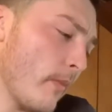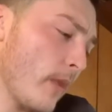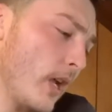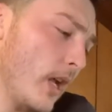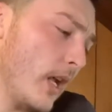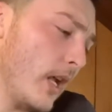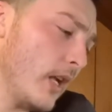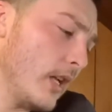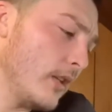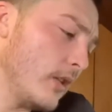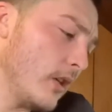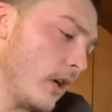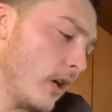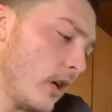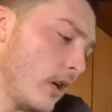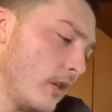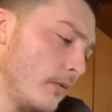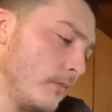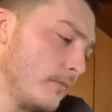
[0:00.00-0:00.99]
And,
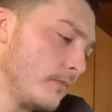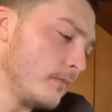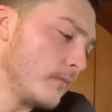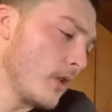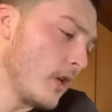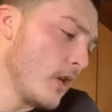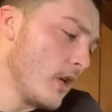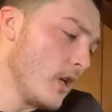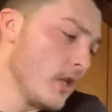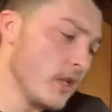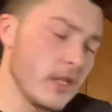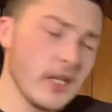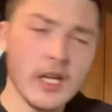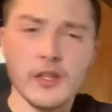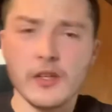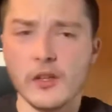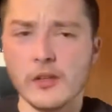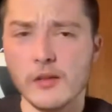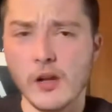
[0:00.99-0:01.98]
uh, yeah,
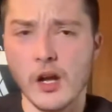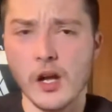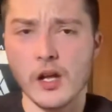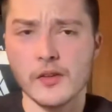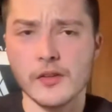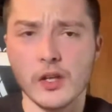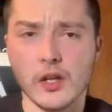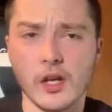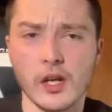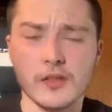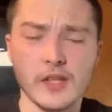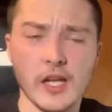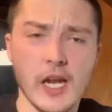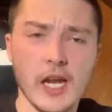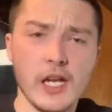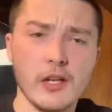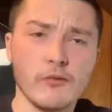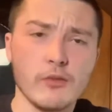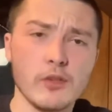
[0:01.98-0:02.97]
uh, the, the
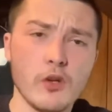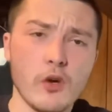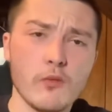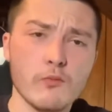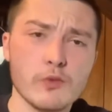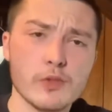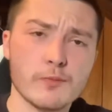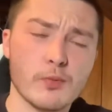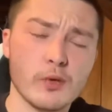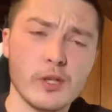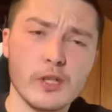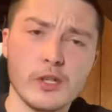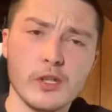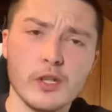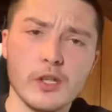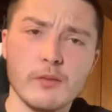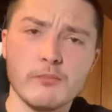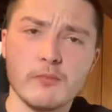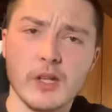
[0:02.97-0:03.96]
Angry Gnome was pretty
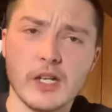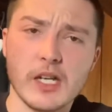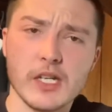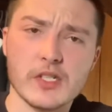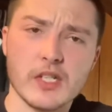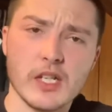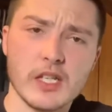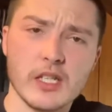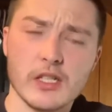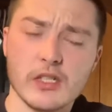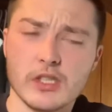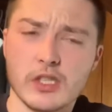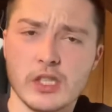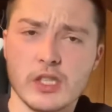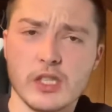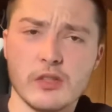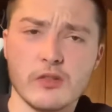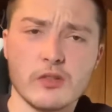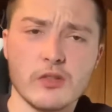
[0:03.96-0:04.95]
good. Like I said, it
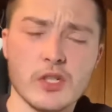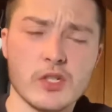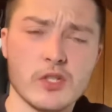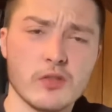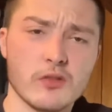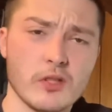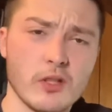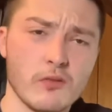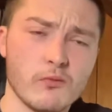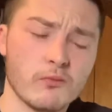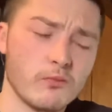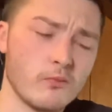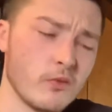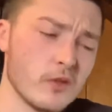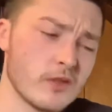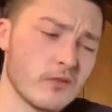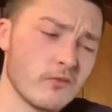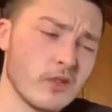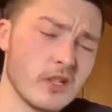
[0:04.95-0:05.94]
just, there
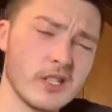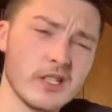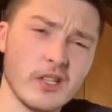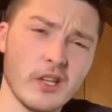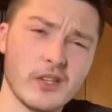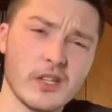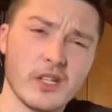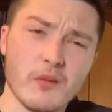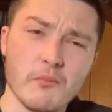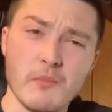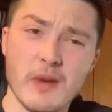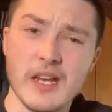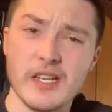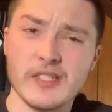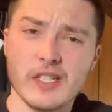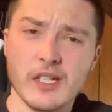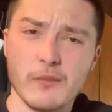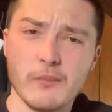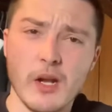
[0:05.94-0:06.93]
wasn't really nothing
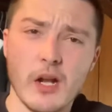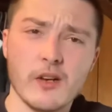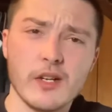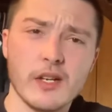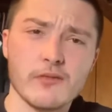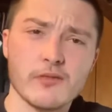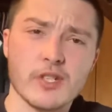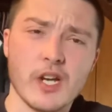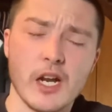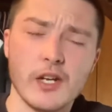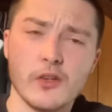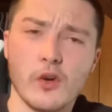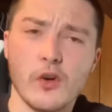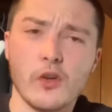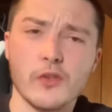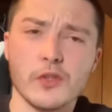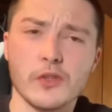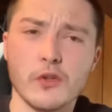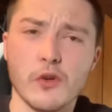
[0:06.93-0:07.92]
amazing about it. It was kind of
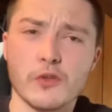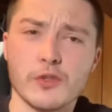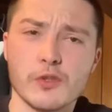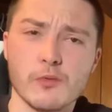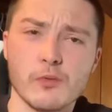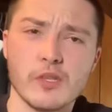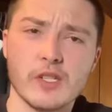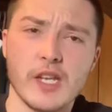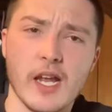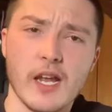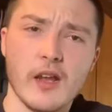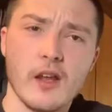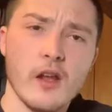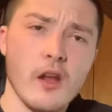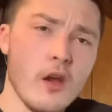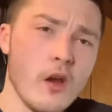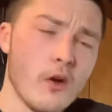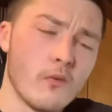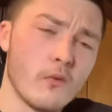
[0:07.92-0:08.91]
all the notes you would get
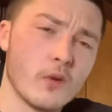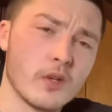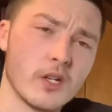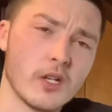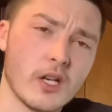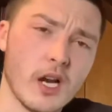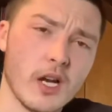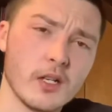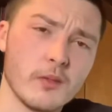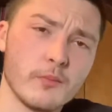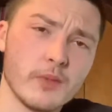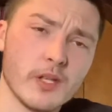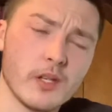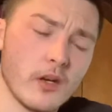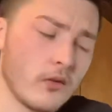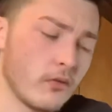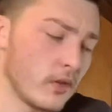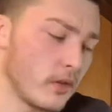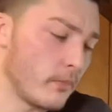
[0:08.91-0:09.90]
with a kind of beer,
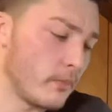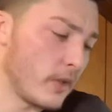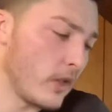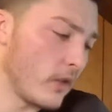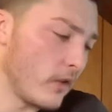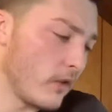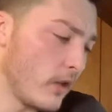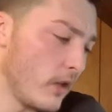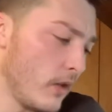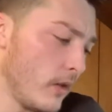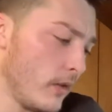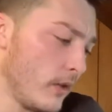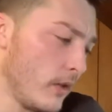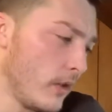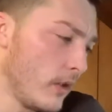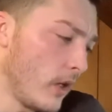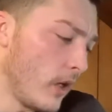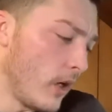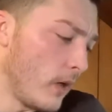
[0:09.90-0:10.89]
with a beer
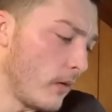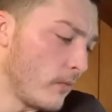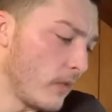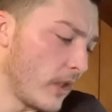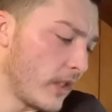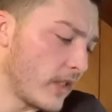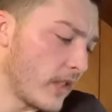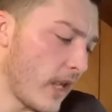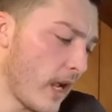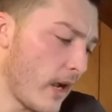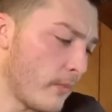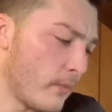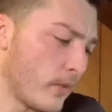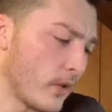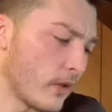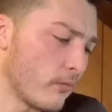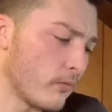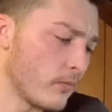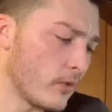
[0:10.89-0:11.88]
um, like that, but
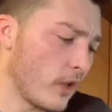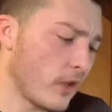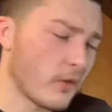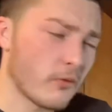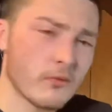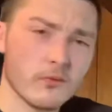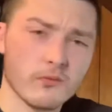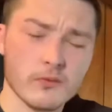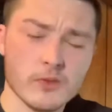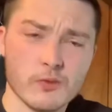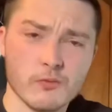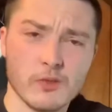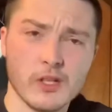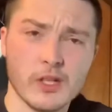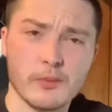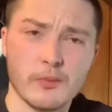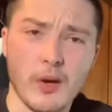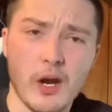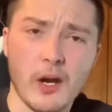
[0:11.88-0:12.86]
it, nothing was really
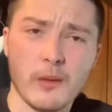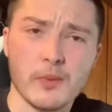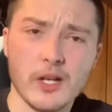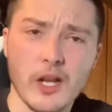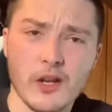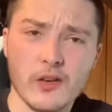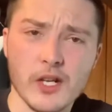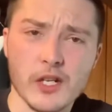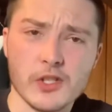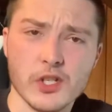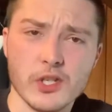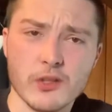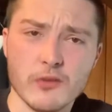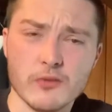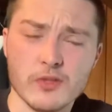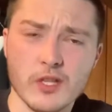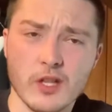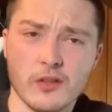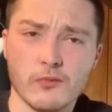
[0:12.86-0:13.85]
popping out at you. There
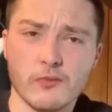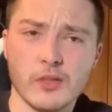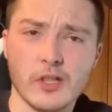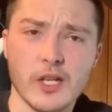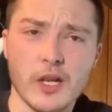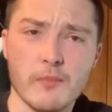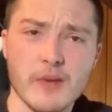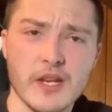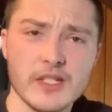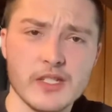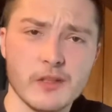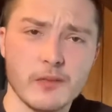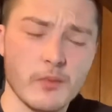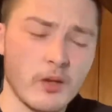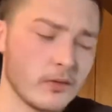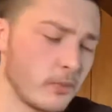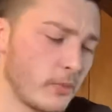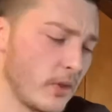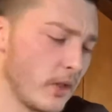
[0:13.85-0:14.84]
was nothing really amazing
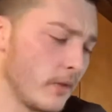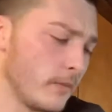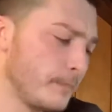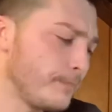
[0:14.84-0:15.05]
about the beer.